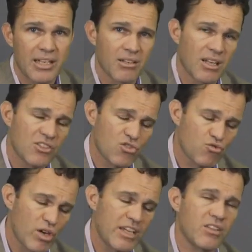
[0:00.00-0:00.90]
in
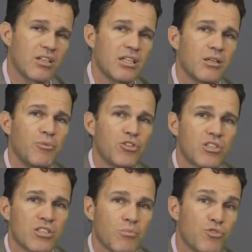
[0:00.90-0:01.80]
strengthening the immune
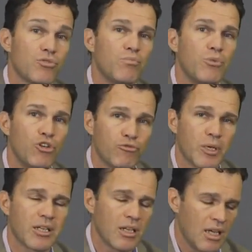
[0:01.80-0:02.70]
system through movement.